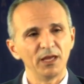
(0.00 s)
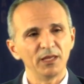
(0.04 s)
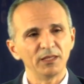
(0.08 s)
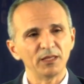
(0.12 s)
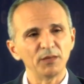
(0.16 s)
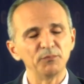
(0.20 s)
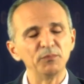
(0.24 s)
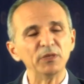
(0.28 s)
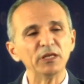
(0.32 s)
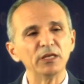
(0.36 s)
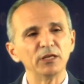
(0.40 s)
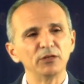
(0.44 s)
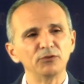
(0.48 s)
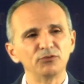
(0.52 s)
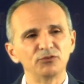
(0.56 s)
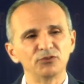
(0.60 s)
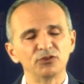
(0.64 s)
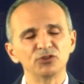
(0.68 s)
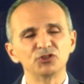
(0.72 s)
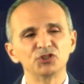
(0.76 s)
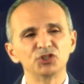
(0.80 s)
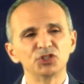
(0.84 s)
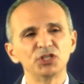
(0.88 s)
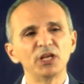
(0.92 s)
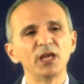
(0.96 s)
that begins
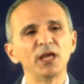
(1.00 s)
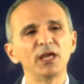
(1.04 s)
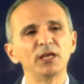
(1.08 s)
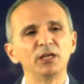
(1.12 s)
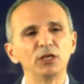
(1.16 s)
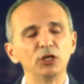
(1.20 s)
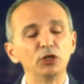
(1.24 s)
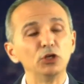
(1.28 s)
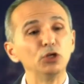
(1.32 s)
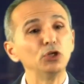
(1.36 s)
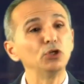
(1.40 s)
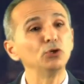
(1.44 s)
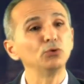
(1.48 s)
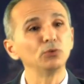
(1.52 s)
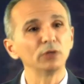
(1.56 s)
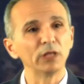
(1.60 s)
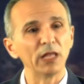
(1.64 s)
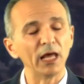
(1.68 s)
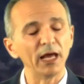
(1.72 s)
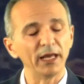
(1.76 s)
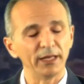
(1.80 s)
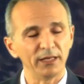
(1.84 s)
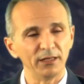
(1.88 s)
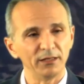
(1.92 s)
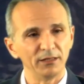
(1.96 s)
to shed new
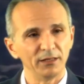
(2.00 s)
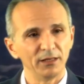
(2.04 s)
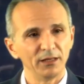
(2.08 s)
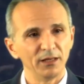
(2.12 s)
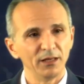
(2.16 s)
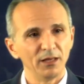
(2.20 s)
light